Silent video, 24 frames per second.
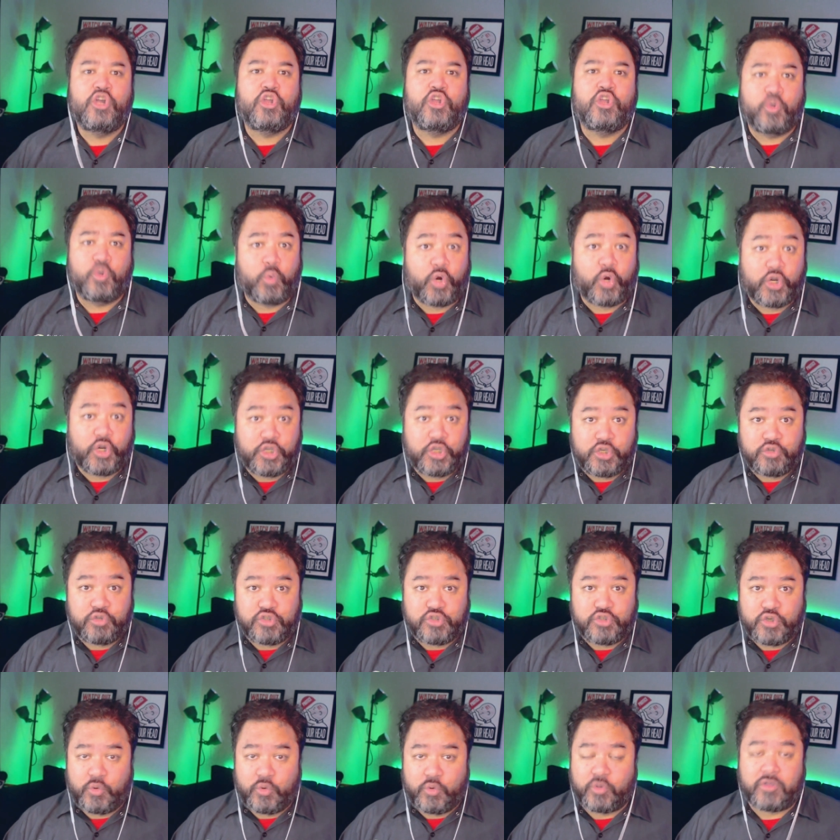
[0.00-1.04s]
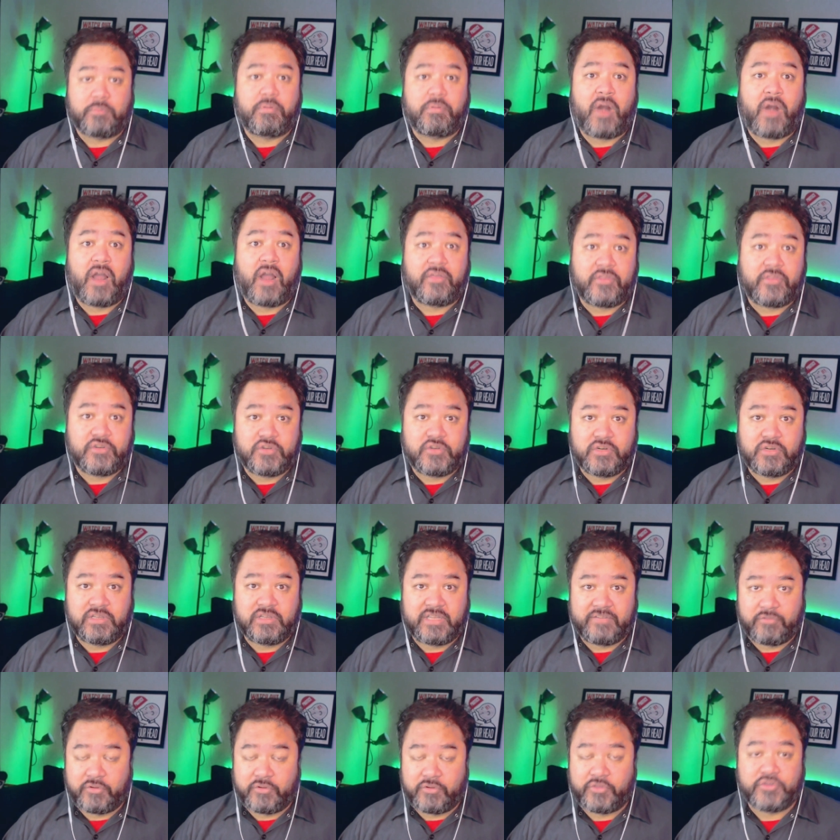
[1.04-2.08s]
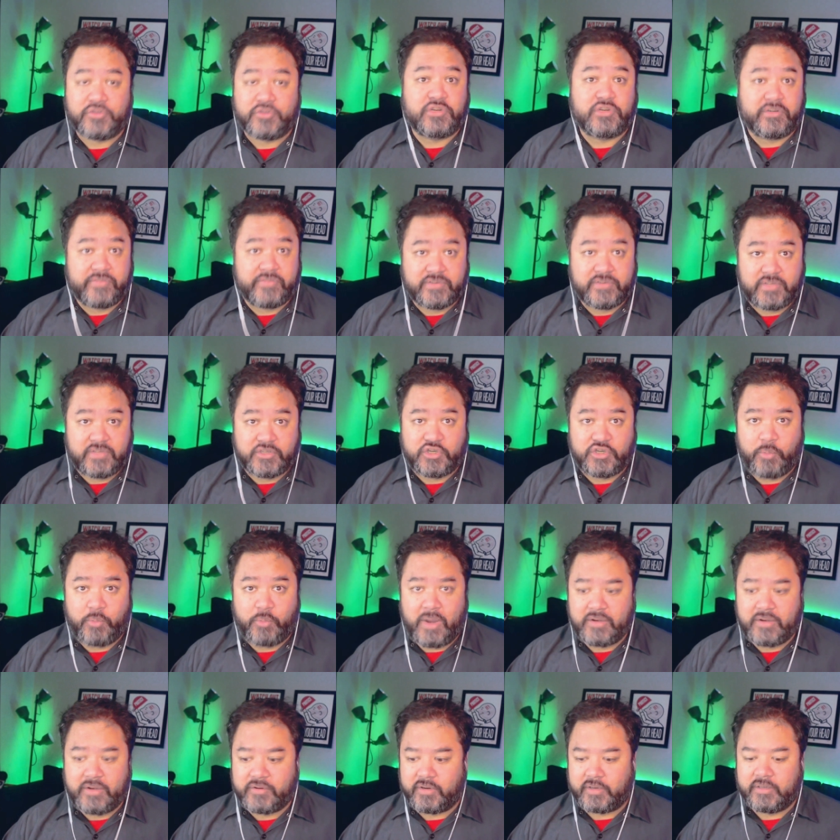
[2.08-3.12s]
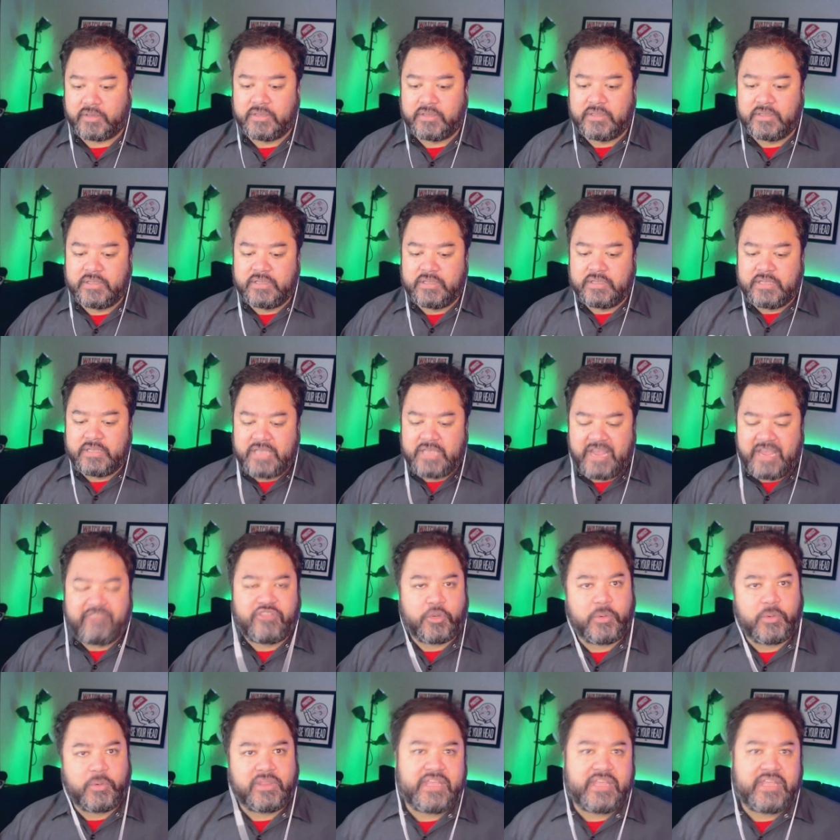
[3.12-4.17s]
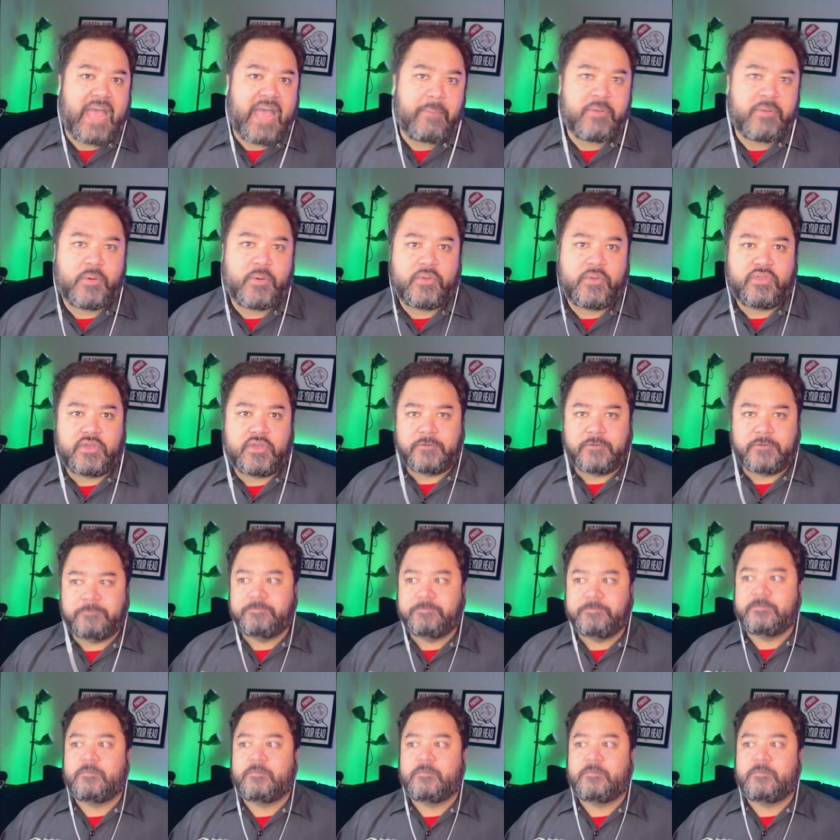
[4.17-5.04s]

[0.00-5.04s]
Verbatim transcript: the work you do or the product that you deliver, the service that you render, if they're really happy with you,